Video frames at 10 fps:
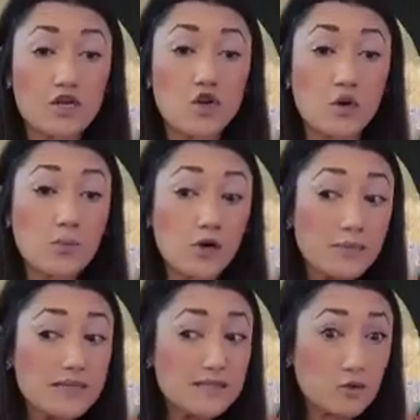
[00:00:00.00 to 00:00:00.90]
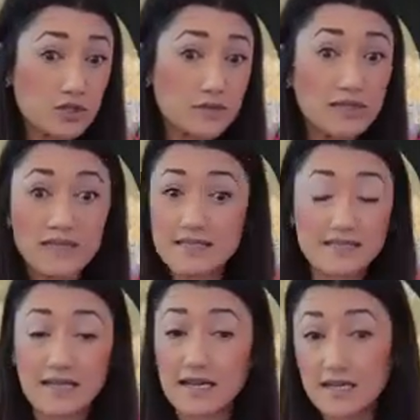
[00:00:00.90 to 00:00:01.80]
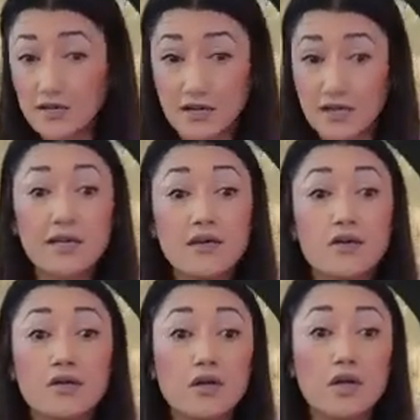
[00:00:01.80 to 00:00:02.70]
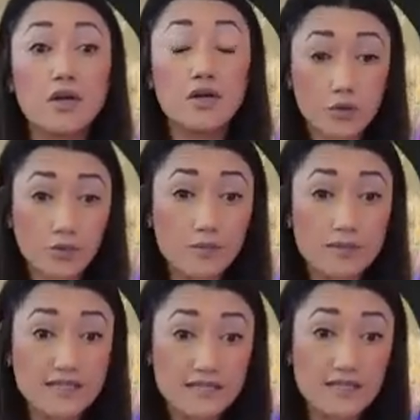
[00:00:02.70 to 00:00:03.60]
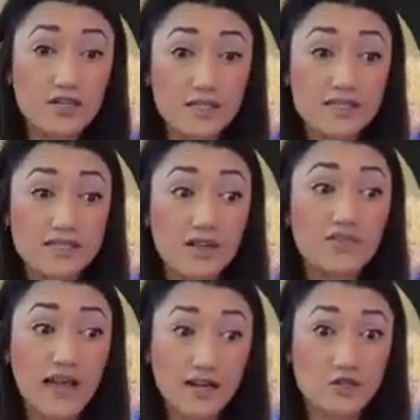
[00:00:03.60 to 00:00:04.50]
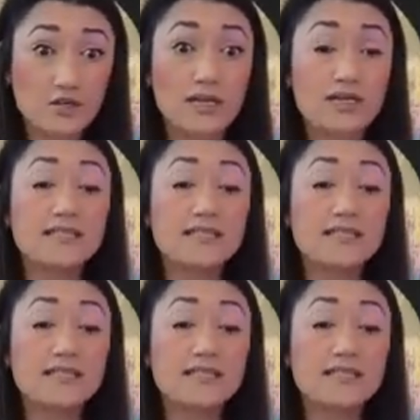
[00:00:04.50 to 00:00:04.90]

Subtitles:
Your purpose ultimately is not here to heal. Your purpose is here to self-actualize,